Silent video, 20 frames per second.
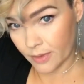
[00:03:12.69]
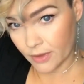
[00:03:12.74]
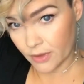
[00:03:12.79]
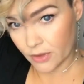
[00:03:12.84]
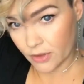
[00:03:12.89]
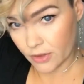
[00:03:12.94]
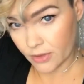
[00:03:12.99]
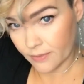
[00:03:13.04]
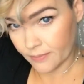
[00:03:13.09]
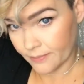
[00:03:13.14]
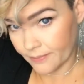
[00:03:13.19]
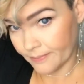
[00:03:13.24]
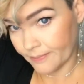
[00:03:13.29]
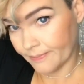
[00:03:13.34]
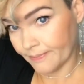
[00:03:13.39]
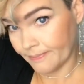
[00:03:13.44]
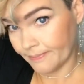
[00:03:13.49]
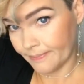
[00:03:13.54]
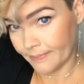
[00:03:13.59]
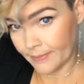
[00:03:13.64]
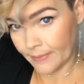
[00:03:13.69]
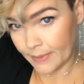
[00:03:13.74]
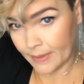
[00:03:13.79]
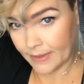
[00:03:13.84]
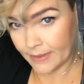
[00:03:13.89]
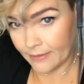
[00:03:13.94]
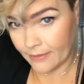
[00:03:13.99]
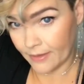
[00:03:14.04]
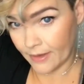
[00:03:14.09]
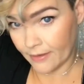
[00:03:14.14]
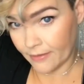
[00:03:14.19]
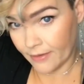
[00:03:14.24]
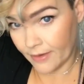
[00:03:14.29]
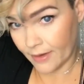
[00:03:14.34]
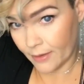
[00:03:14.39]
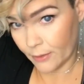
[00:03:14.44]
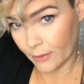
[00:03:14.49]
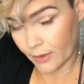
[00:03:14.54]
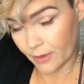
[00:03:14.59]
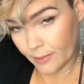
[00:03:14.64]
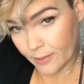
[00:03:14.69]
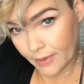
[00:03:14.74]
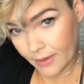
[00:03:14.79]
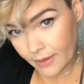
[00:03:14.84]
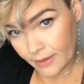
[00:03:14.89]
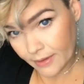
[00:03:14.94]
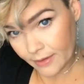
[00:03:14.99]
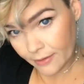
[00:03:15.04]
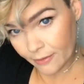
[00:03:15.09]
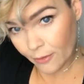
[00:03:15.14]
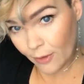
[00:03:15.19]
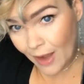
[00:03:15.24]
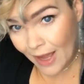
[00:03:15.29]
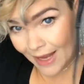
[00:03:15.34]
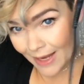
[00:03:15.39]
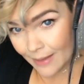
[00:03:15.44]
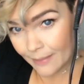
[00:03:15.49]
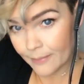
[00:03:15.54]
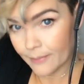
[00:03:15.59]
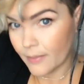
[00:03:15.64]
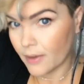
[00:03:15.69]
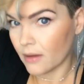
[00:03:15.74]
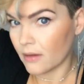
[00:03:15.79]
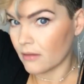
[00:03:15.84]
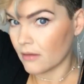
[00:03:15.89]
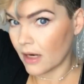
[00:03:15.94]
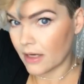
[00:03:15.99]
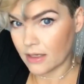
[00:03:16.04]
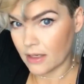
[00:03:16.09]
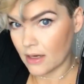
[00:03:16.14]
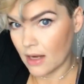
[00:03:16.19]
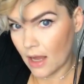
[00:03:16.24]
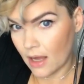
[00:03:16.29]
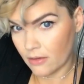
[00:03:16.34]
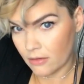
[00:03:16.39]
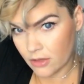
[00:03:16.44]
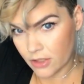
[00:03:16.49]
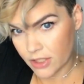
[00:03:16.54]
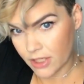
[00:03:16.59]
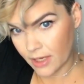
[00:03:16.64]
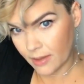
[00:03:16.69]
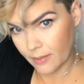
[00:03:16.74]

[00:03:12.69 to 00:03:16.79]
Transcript: And again, towards the face.